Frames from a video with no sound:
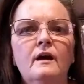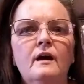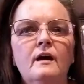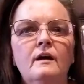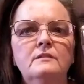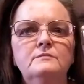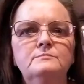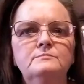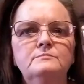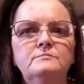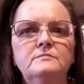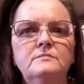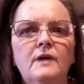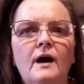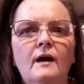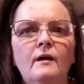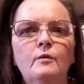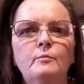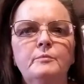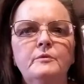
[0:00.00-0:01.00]
uh,
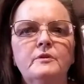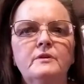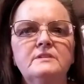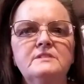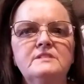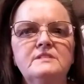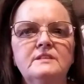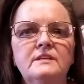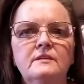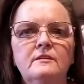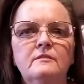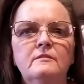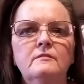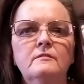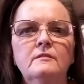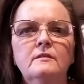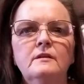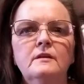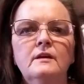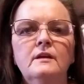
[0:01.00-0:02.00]
I hope you
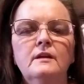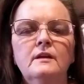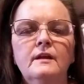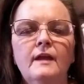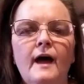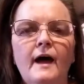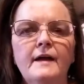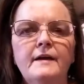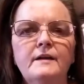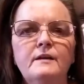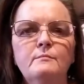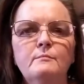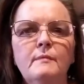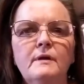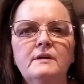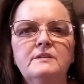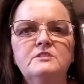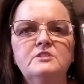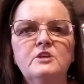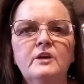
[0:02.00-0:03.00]
consider liking
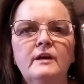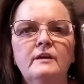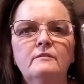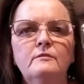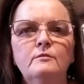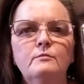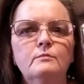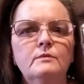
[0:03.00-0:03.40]
my channel.